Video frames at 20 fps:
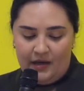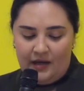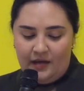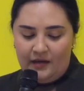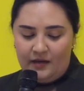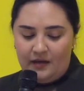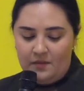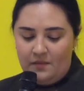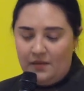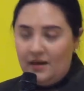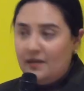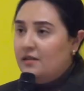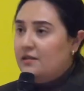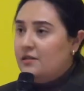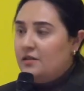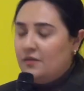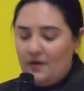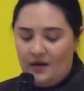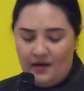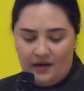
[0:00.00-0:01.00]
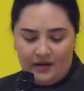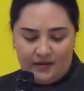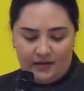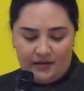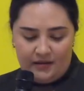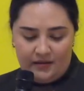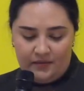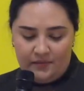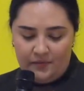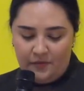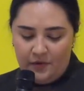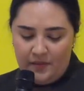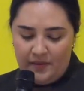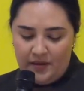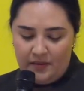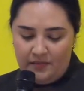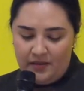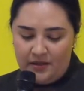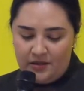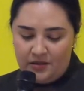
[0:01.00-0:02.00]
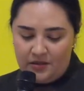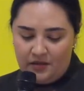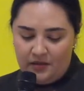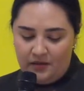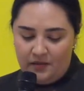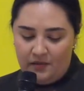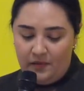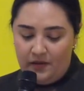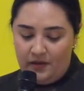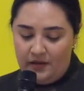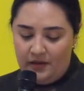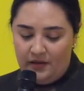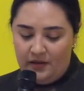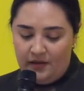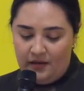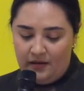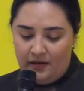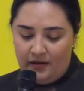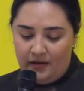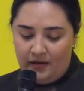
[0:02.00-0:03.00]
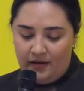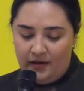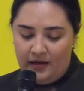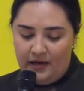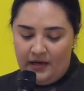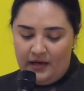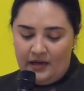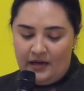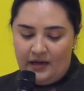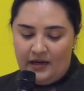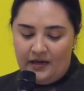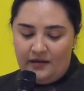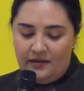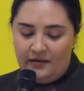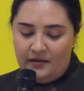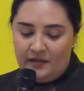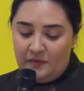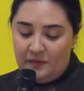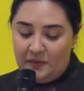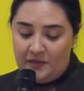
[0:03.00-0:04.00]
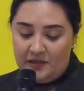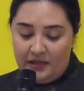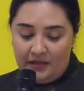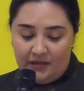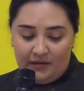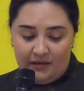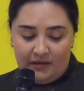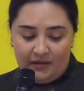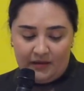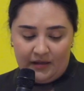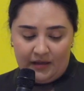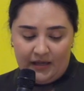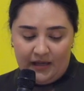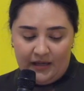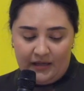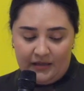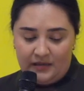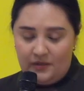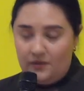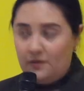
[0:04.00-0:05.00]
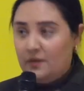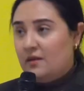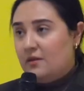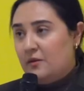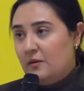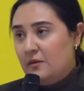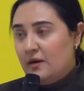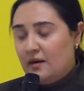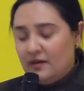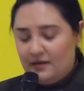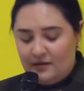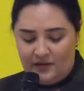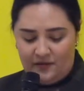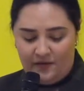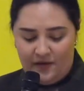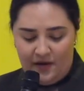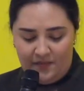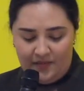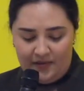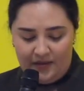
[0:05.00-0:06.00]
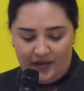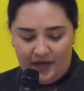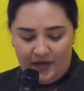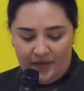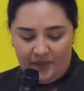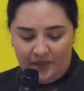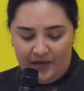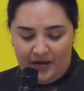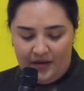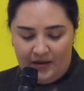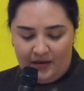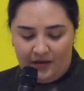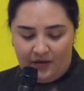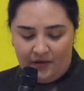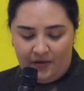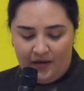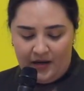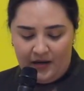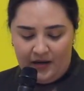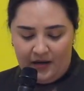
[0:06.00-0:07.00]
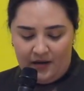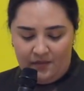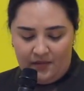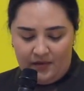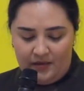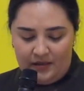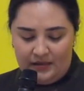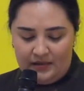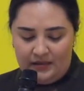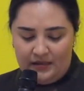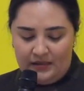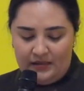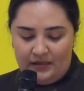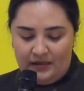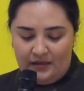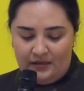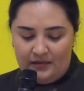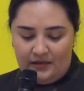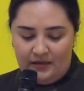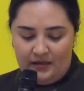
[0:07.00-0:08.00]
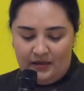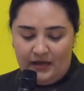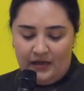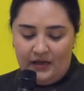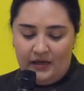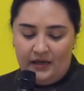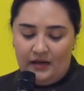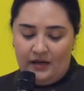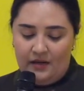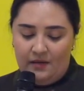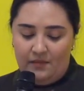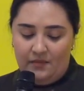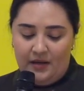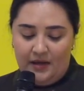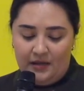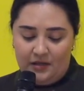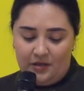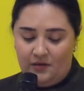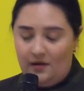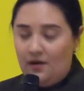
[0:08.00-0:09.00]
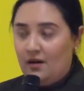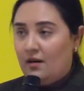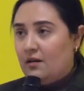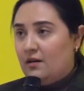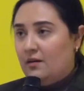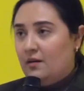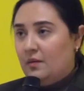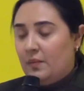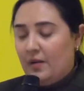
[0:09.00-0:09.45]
In Qamani'tuaq, women mentored one another, and in this particular case with Oonark's family, creating what is distinctly a matriarchal